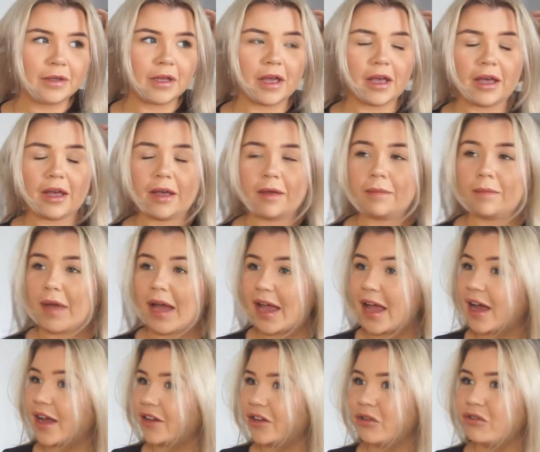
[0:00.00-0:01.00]
I
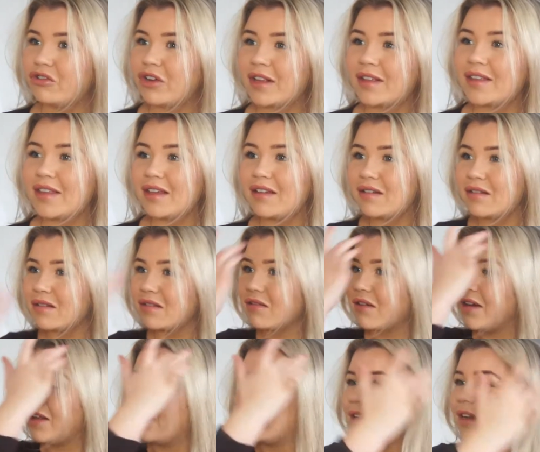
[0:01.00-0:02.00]
can't do transitions or
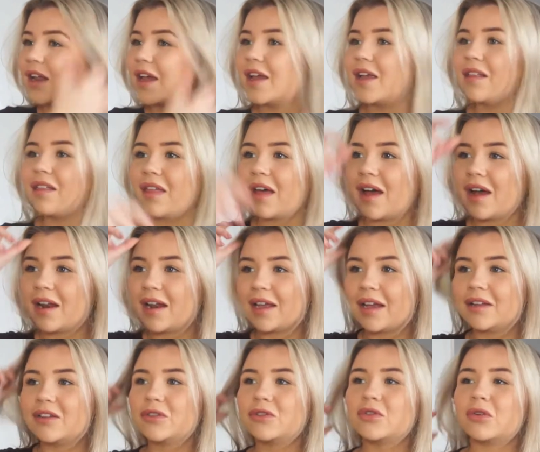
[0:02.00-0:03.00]
anything like that.
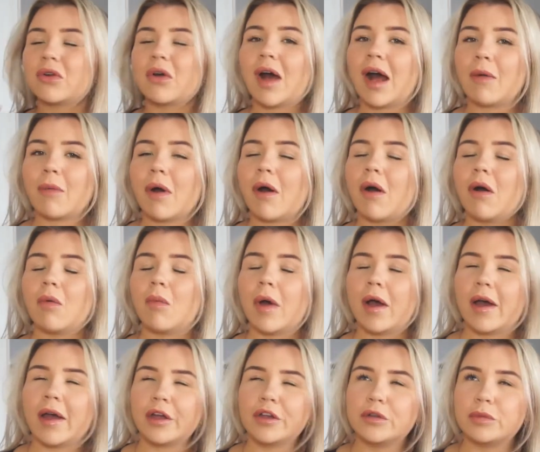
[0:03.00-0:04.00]
Like, I just don't know how it all
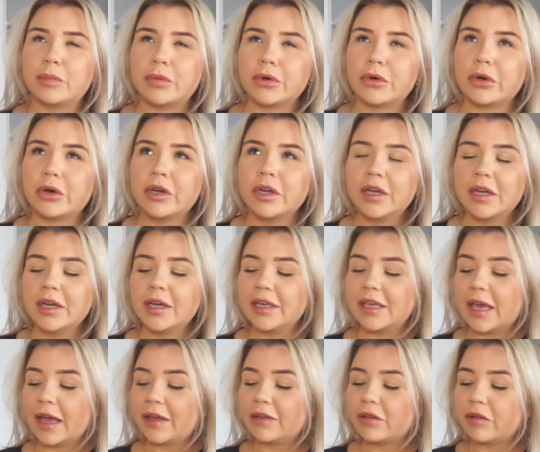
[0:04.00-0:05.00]
works. But,
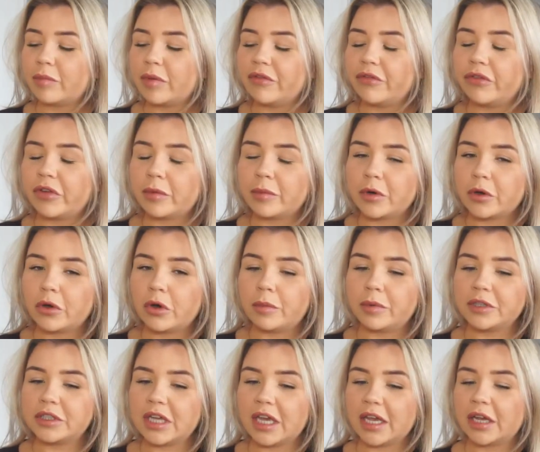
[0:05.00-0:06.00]
yeah, so I've been filming a
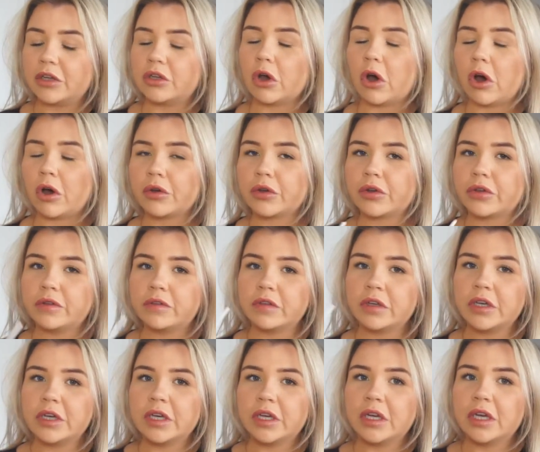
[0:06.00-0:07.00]
couple of TikToks.
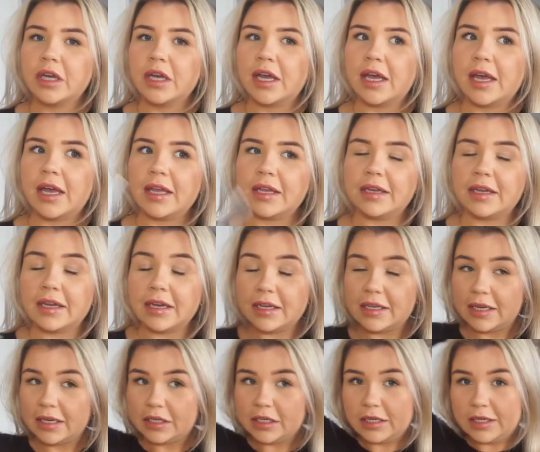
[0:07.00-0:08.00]
And in
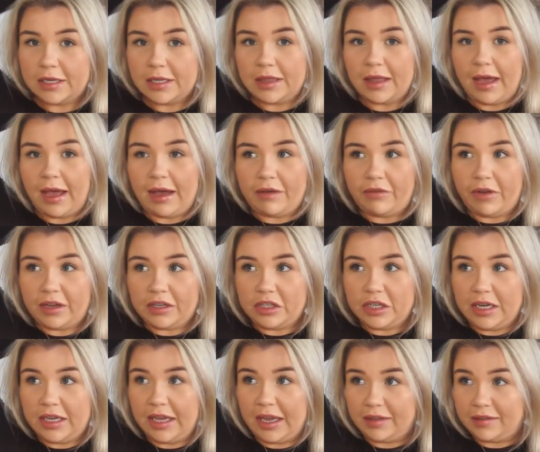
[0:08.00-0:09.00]
addition to that,
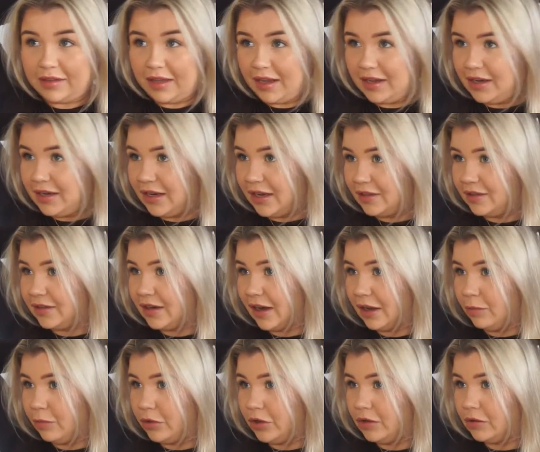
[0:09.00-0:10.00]
I started it last
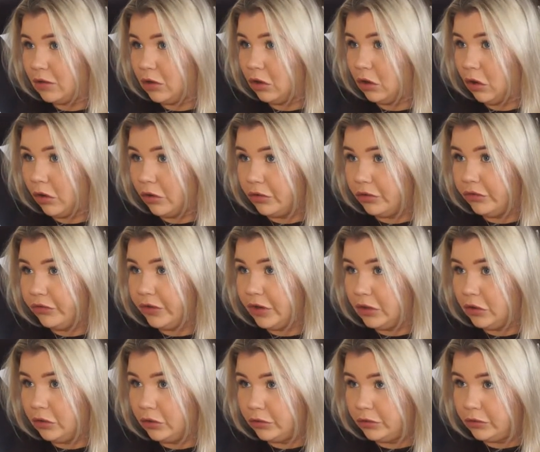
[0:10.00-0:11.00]
night, but it's a long
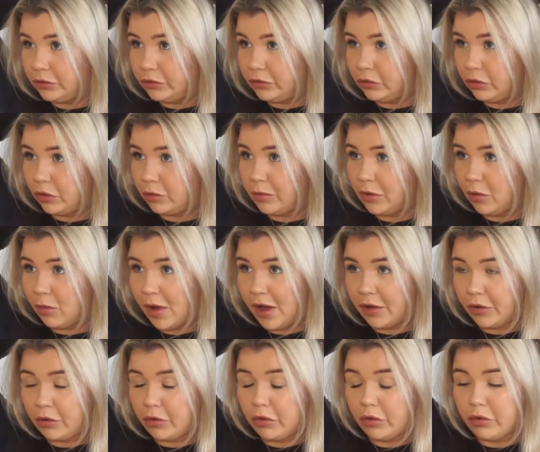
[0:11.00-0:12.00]
video, so it's took me a
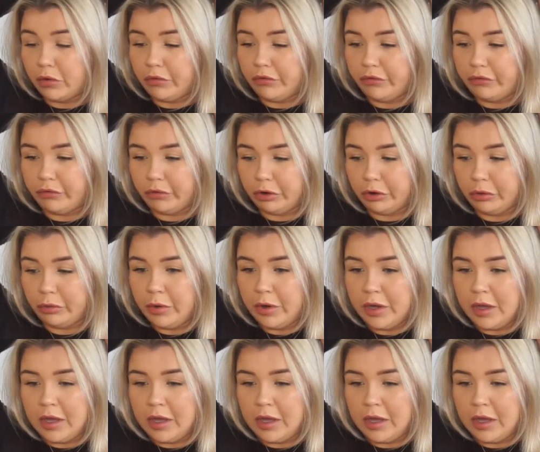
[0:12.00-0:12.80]
while to go through.